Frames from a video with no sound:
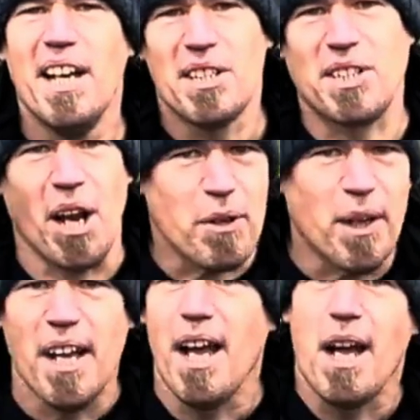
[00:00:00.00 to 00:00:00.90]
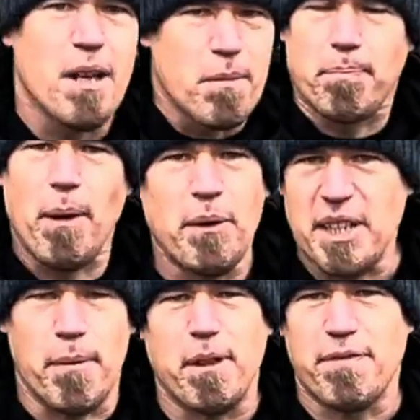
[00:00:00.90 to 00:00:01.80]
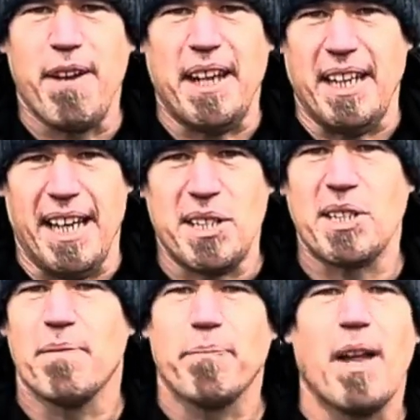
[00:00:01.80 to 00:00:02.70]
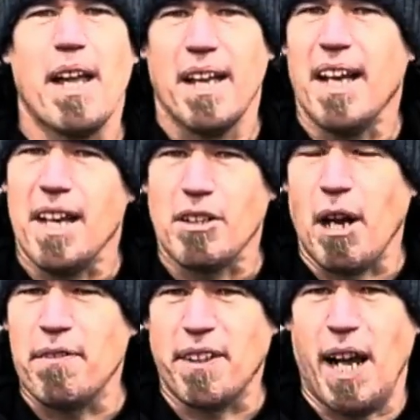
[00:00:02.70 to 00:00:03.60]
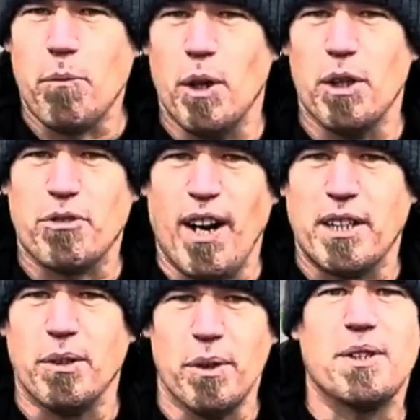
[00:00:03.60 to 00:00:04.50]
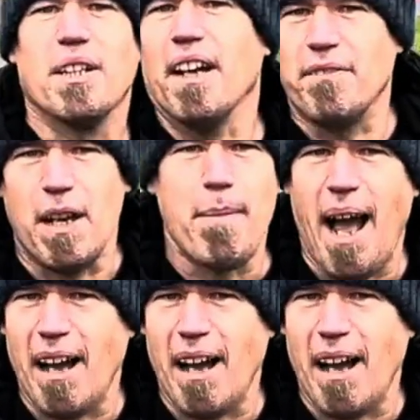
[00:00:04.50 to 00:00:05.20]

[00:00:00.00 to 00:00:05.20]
So building up your fitness, going for that world record of the amount